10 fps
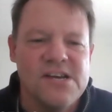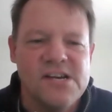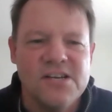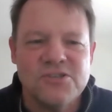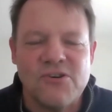
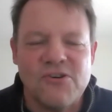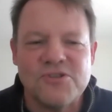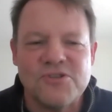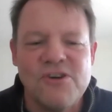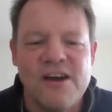So
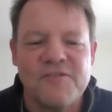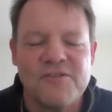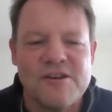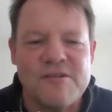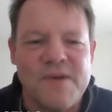do you have
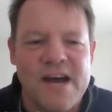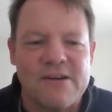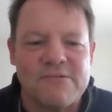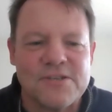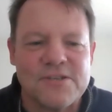clear
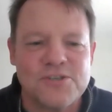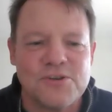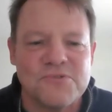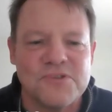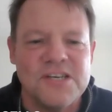boundaries?
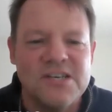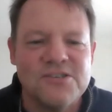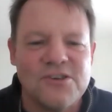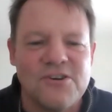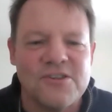So
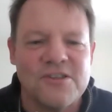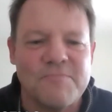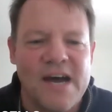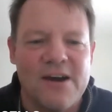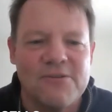these are the
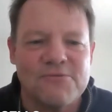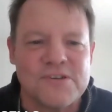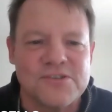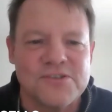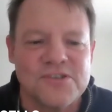
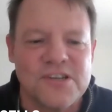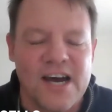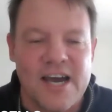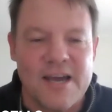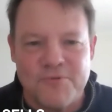boundaries that
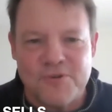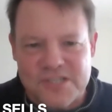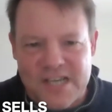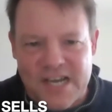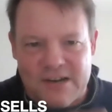I
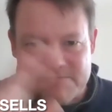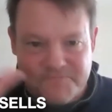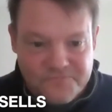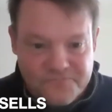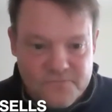put down
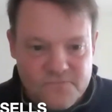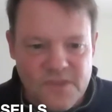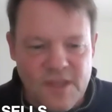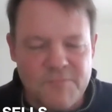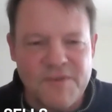
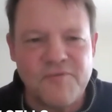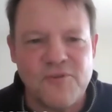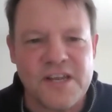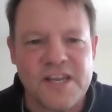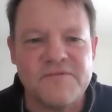
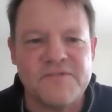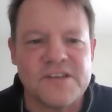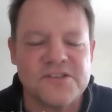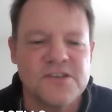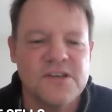before I give
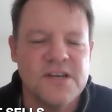this.